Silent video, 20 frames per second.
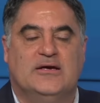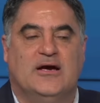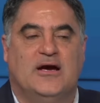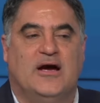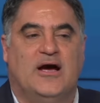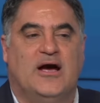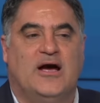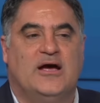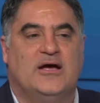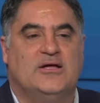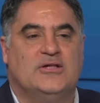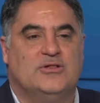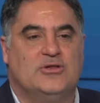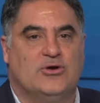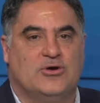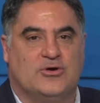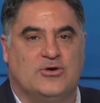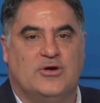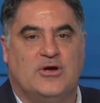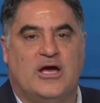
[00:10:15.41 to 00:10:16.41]
uh,
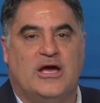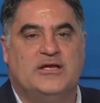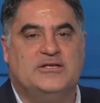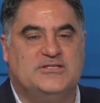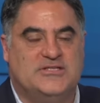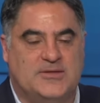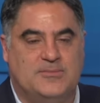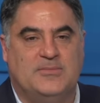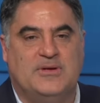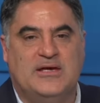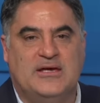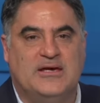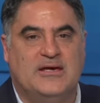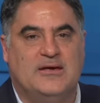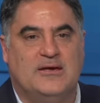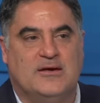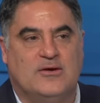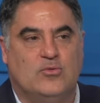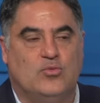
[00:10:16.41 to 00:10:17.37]
look, and to me,